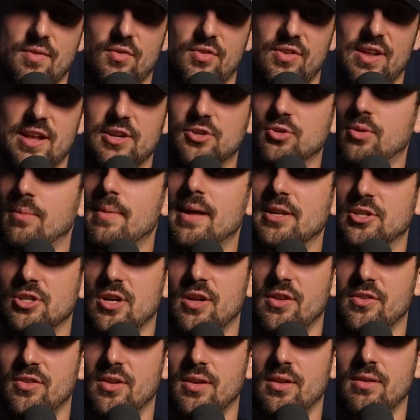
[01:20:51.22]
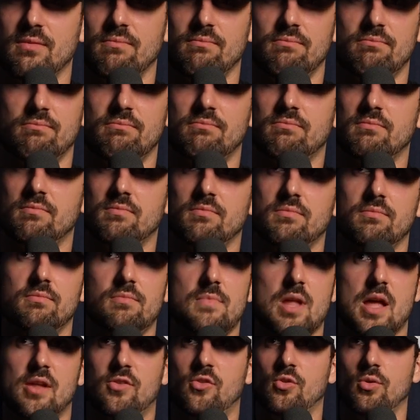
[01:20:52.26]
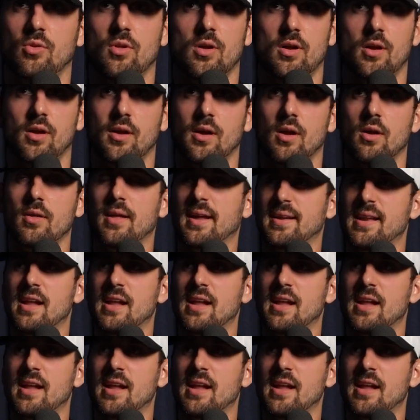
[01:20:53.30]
a conversation with Matt Johnson not too long ago,